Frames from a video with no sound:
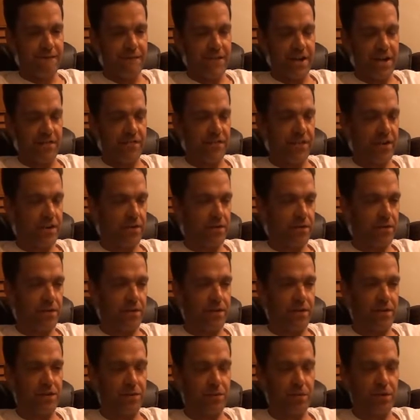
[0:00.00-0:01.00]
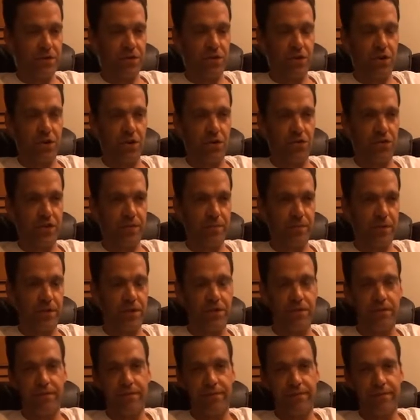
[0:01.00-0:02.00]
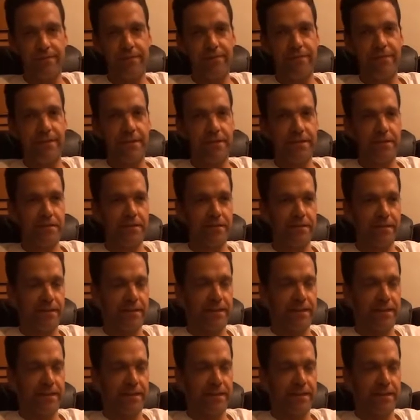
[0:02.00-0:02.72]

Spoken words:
I forget what it is, but it's called something, you know.